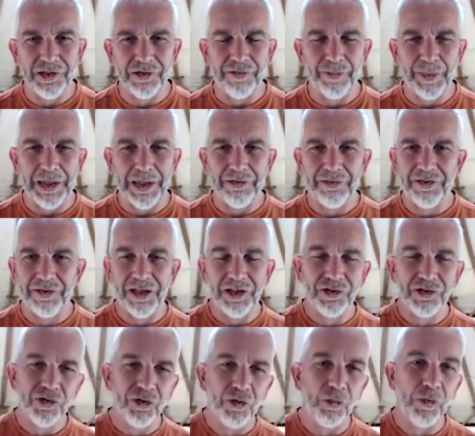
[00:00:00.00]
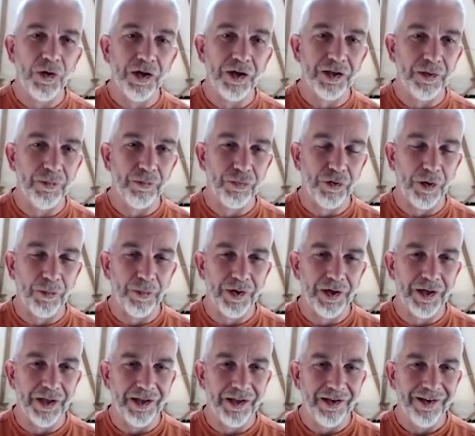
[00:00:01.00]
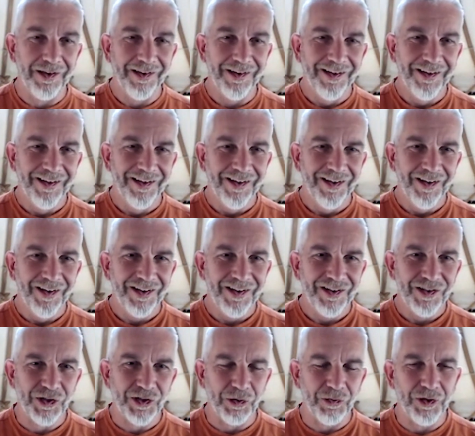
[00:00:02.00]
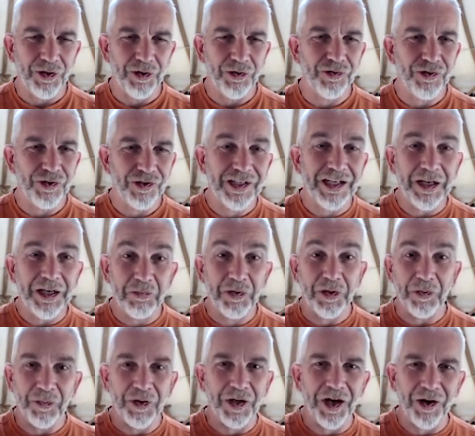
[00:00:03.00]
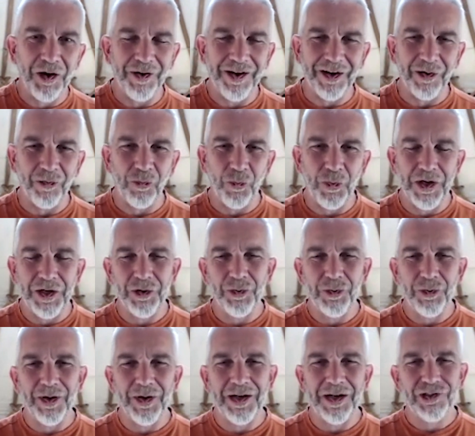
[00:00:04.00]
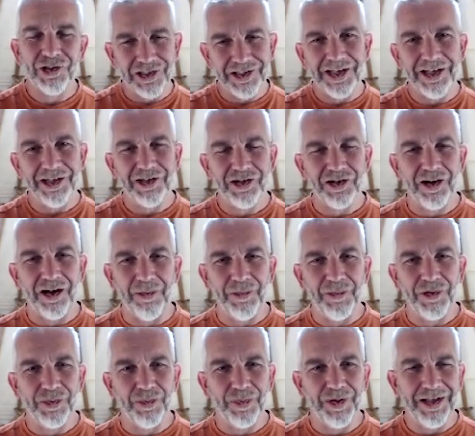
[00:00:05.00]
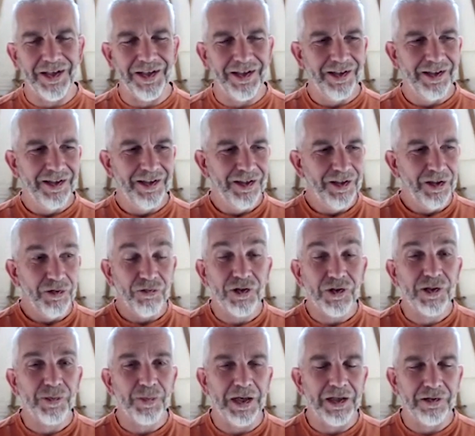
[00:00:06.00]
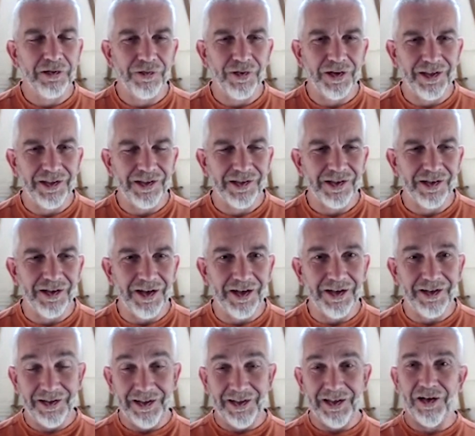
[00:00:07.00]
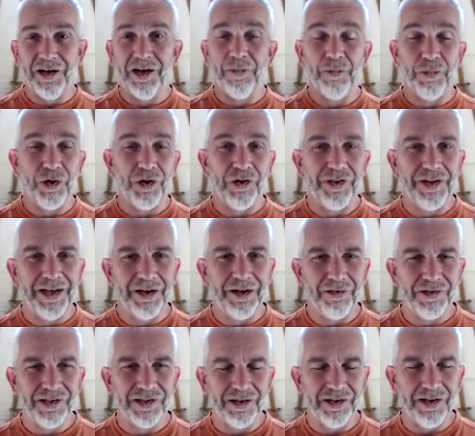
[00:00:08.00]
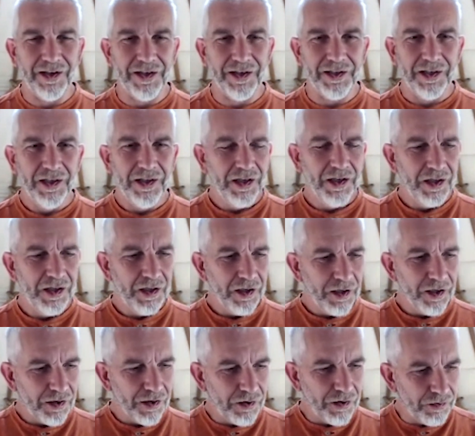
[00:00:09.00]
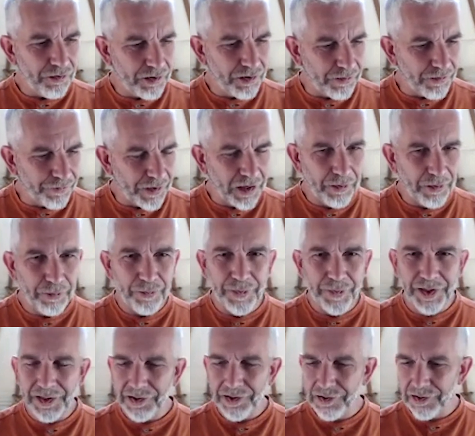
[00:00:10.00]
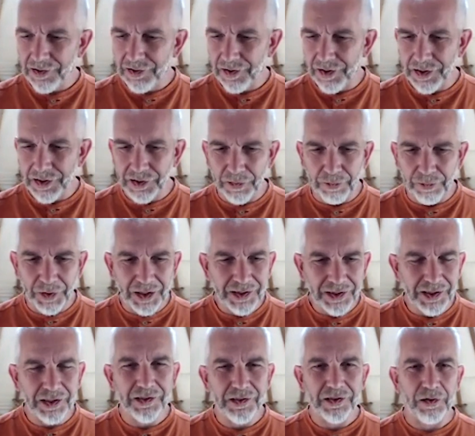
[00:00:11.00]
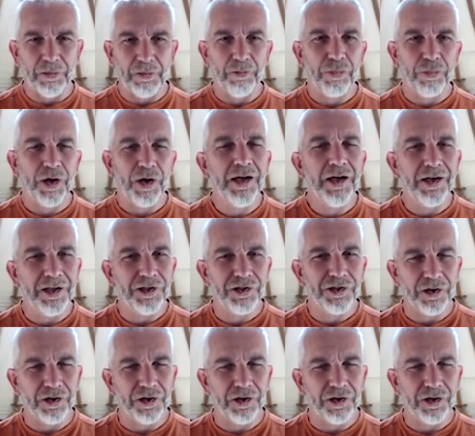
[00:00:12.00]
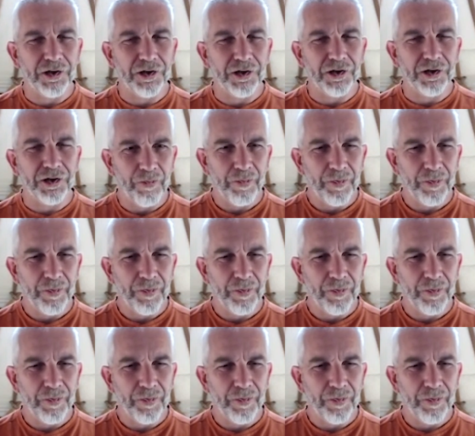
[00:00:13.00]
about things not working properly, so that you just keep them going, when you actually take time to be respectful inside and then humble on the outside, you develop this ability to completely transform.